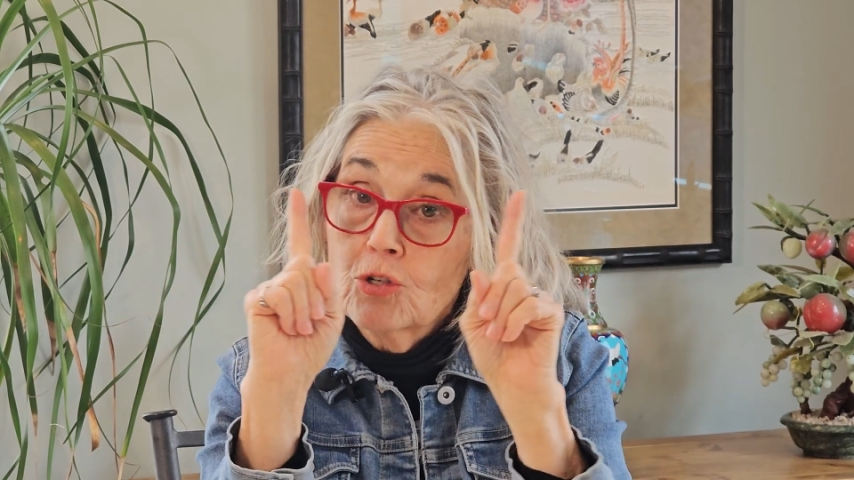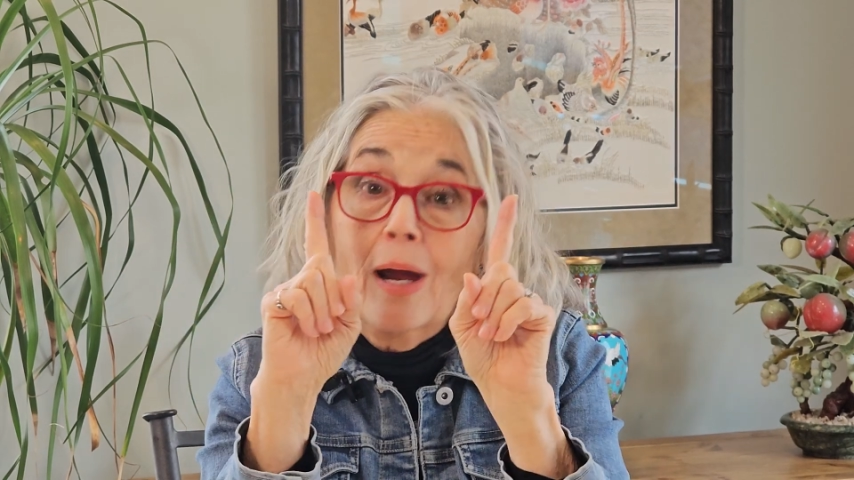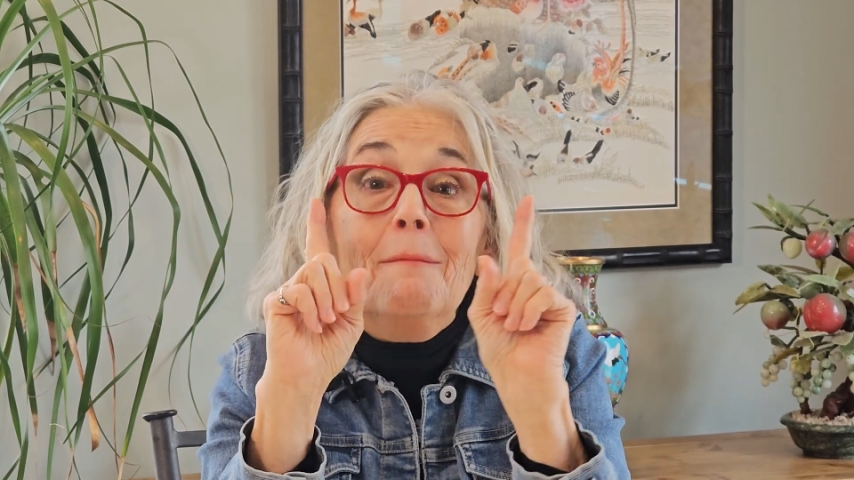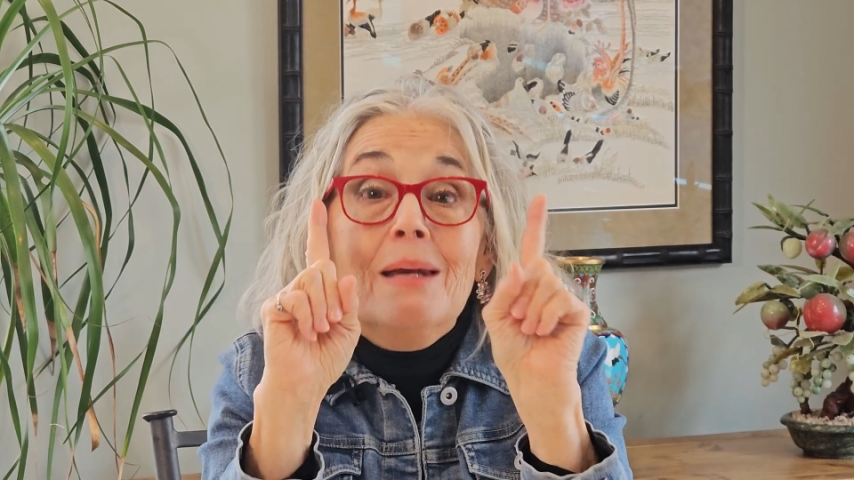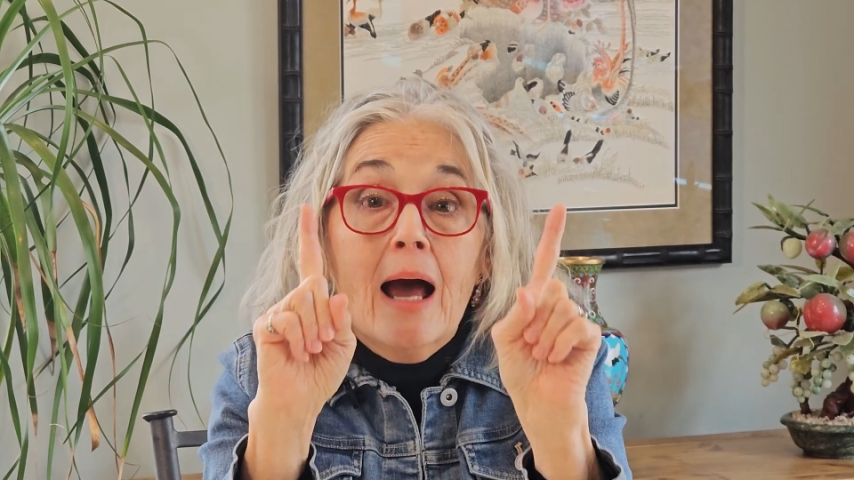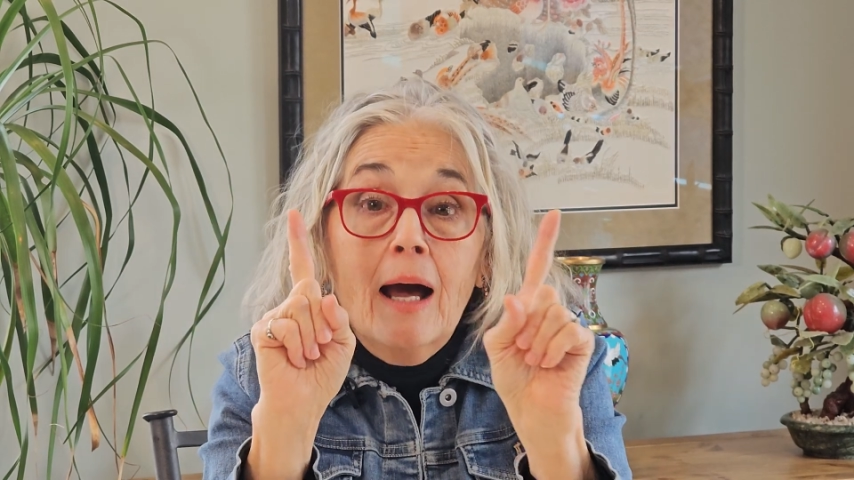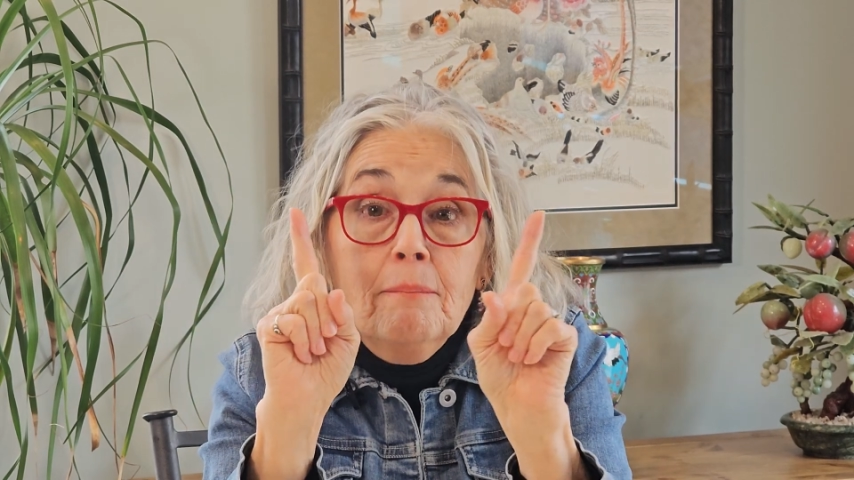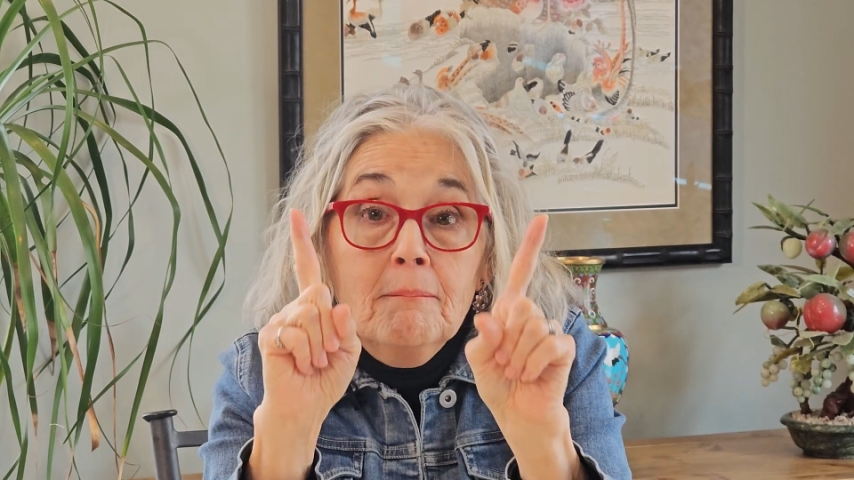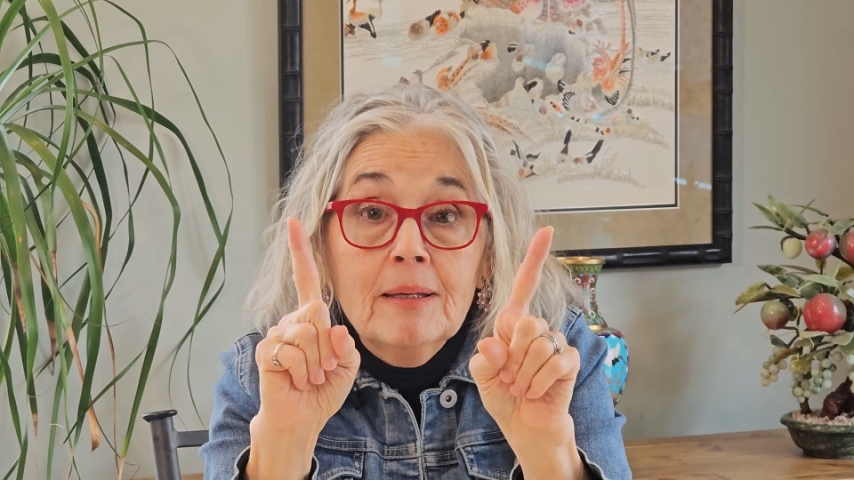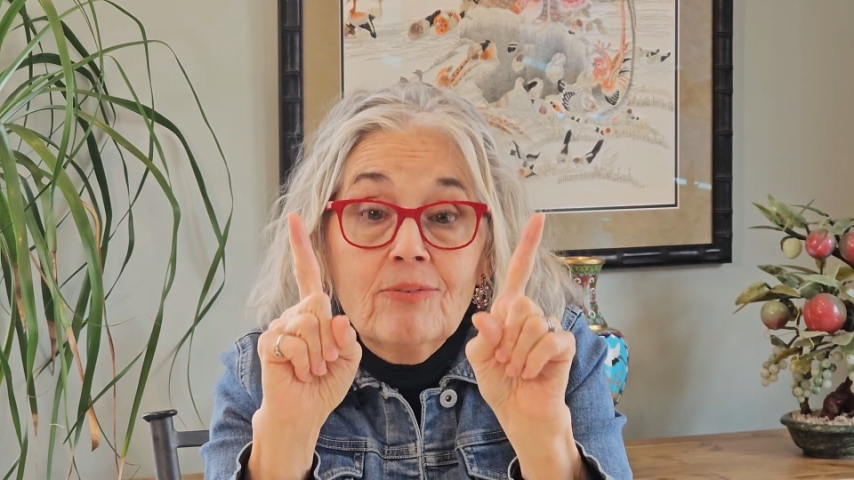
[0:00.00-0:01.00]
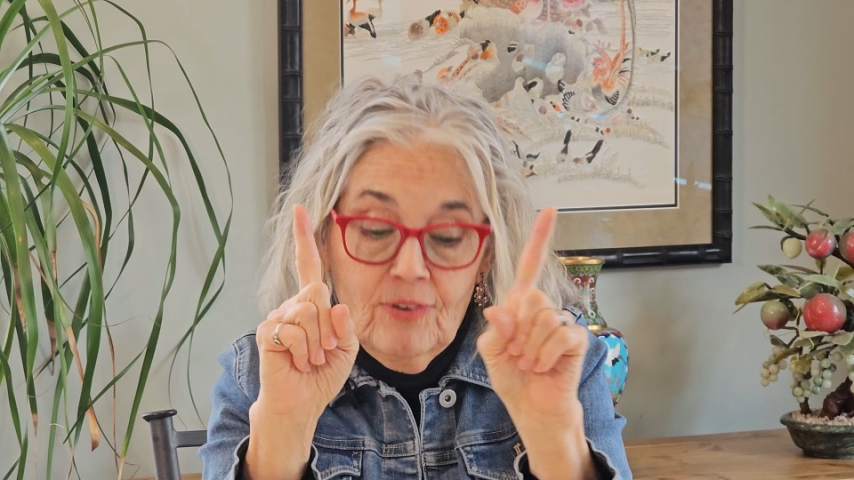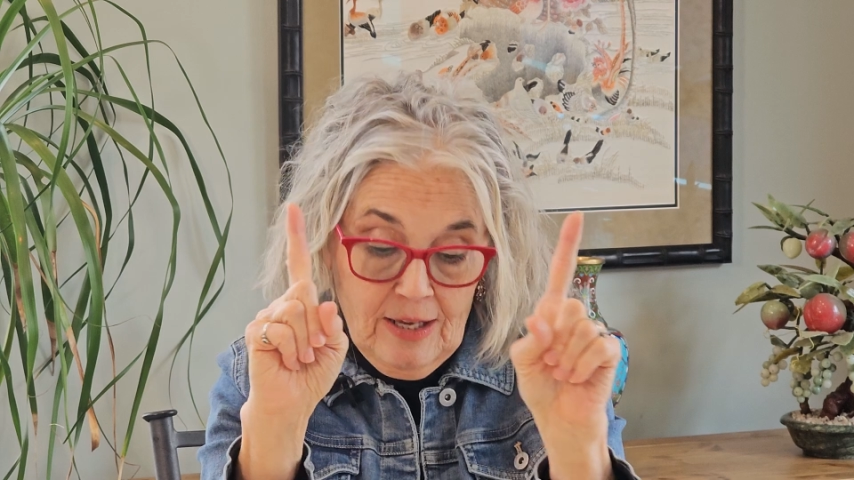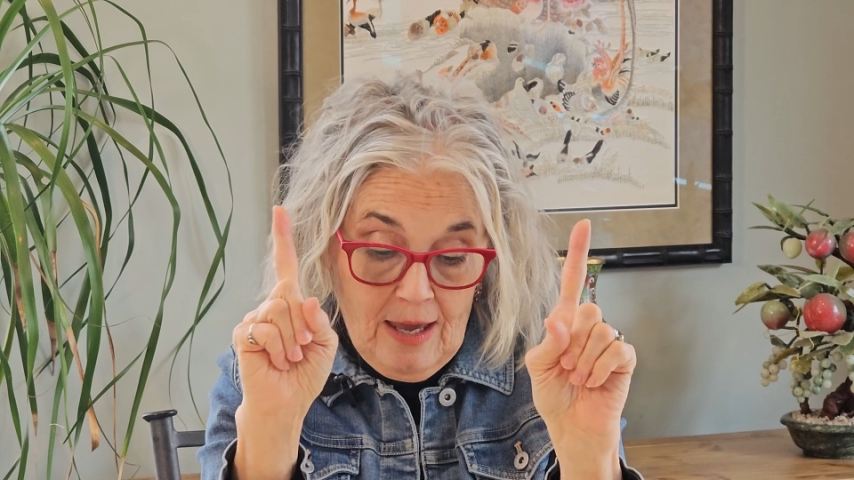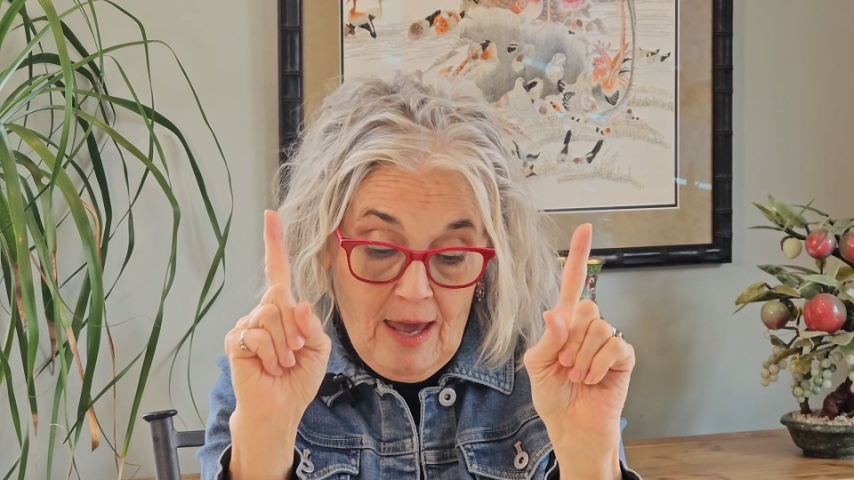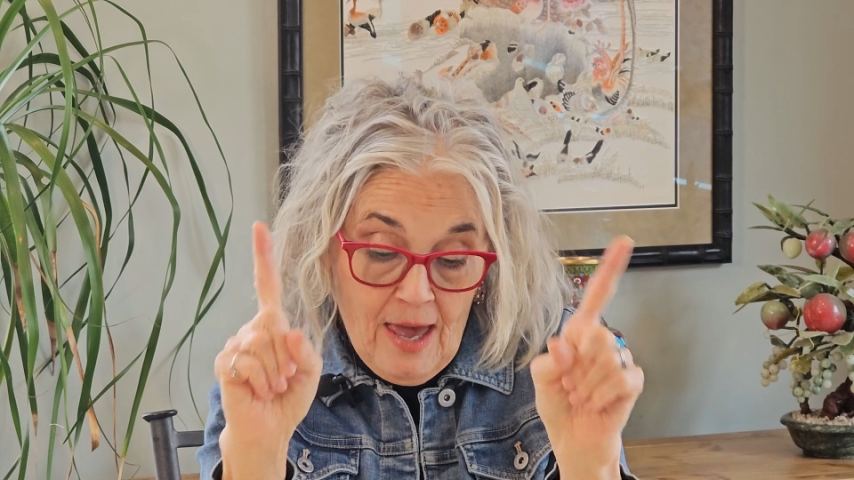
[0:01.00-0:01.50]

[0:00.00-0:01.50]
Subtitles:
sure I'm not missing